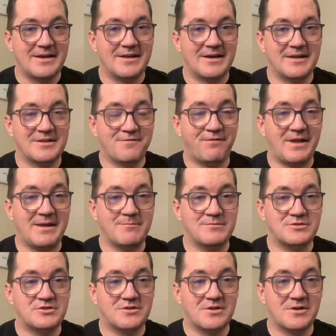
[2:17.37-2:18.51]
the
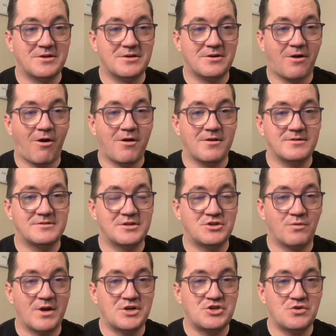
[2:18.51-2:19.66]
Flames are in a
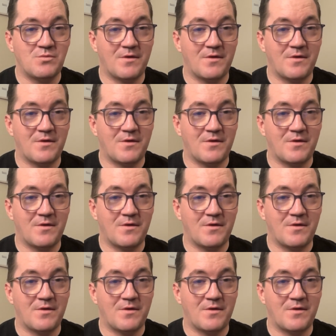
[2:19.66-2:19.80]
situation